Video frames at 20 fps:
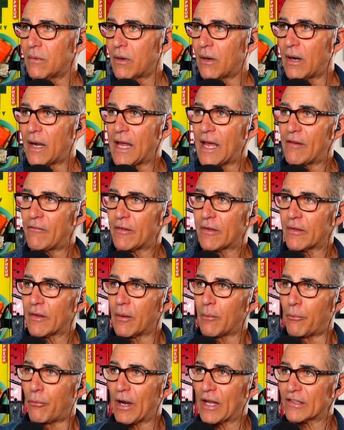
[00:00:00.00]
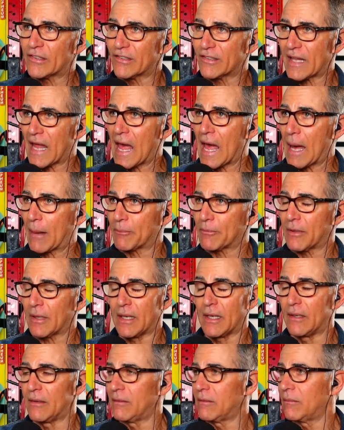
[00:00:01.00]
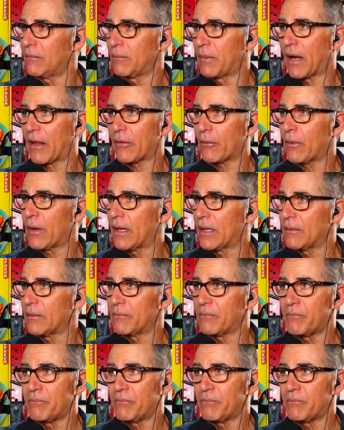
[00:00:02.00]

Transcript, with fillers: are having their breasts zapped, and by the way,